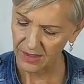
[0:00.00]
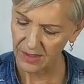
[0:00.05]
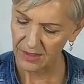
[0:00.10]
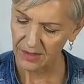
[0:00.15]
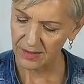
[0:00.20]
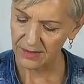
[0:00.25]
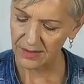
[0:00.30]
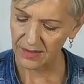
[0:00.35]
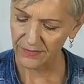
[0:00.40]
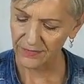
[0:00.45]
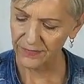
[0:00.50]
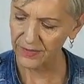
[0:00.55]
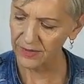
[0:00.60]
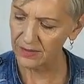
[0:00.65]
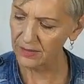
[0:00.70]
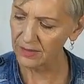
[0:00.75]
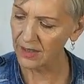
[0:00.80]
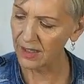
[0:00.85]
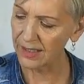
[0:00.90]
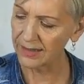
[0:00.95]
Because I
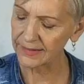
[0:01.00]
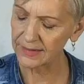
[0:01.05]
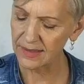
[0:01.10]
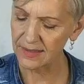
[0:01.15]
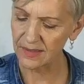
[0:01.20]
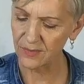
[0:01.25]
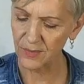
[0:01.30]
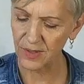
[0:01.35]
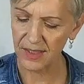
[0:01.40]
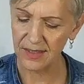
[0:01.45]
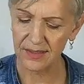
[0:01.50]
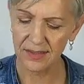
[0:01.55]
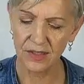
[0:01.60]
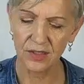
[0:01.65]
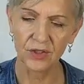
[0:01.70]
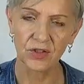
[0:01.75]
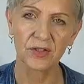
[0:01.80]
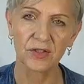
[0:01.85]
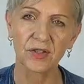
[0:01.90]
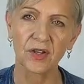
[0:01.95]
feel like this
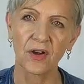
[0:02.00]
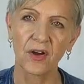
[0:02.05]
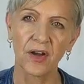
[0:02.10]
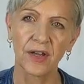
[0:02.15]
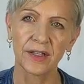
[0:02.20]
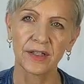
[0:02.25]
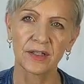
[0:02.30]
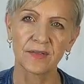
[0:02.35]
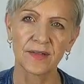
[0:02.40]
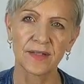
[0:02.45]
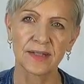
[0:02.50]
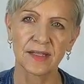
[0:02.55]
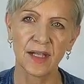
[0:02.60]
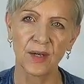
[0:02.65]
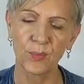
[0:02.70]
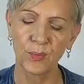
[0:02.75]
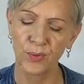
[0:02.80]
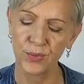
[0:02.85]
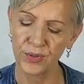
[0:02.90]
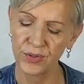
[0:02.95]
message is kind of
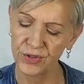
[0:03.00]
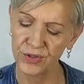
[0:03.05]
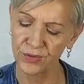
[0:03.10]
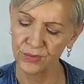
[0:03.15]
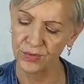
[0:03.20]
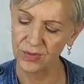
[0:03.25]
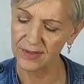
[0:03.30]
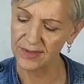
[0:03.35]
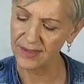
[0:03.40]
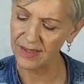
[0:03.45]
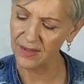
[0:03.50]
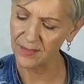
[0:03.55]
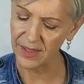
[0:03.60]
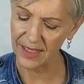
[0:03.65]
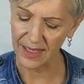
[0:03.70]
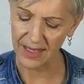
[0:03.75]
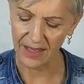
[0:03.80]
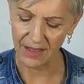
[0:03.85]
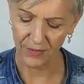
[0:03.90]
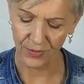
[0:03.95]
separate to what's
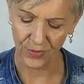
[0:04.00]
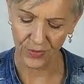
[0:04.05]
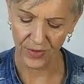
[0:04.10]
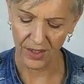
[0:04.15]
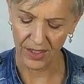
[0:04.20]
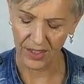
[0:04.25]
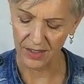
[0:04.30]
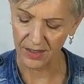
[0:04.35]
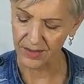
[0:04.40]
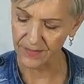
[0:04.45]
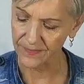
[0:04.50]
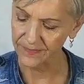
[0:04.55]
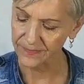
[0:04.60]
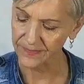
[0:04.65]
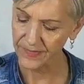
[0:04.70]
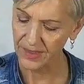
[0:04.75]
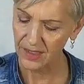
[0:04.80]
coming out here.